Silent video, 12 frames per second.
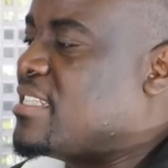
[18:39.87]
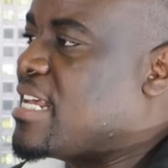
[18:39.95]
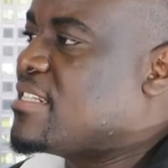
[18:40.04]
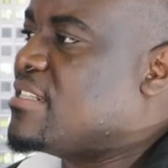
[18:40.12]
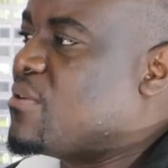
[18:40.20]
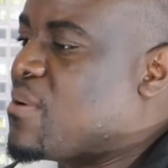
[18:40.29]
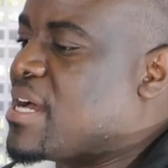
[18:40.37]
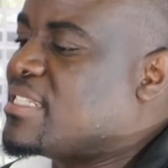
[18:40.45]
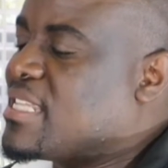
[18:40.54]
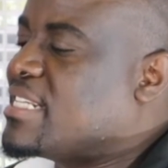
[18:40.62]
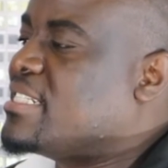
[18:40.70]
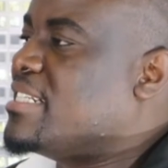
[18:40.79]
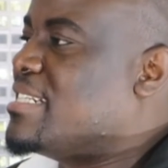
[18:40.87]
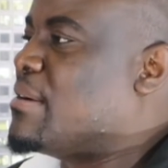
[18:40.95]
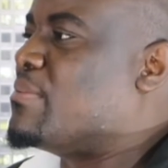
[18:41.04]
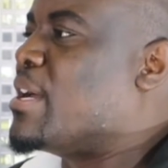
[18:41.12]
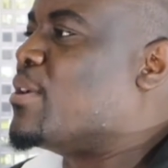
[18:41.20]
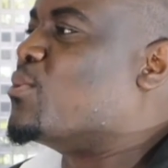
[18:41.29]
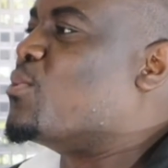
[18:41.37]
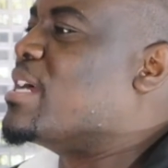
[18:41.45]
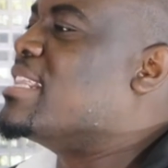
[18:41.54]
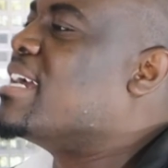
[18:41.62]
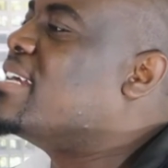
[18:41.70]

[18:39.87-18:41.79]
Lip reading: that's the ones that determine whether